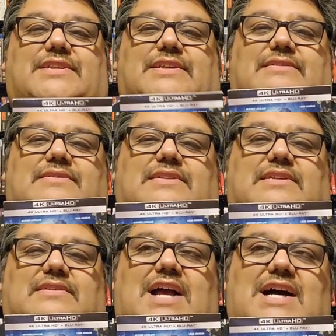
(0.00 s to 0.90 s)

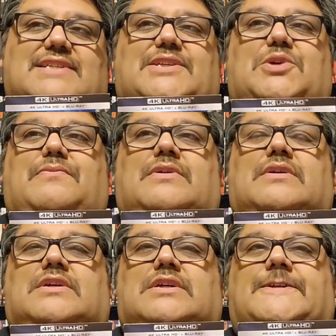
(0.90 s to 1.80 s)
the costume
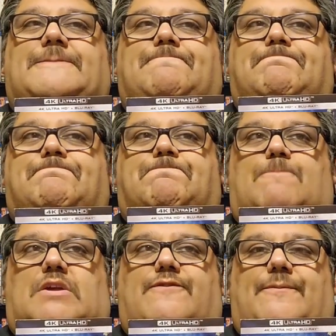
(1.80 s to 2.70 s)

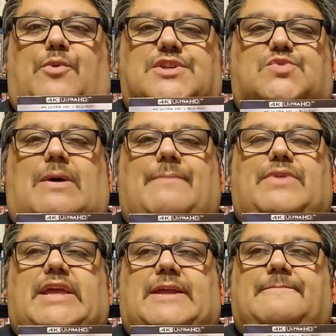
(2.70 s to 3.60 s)
from the original Swamp
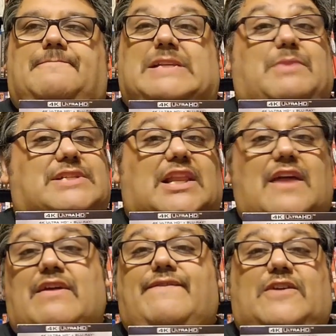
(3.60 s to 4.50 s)
Thing, as much as I
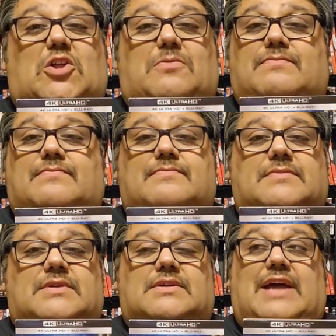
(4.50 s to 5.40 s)
love that film,
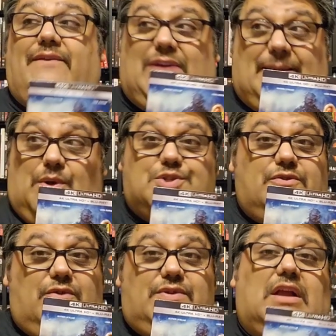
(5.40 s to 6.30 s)
I've got a poster
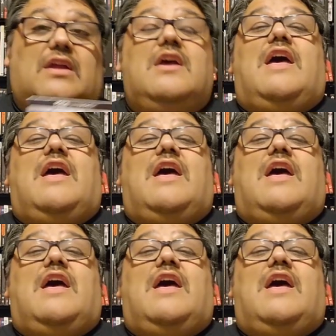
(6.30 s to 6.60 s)
over there.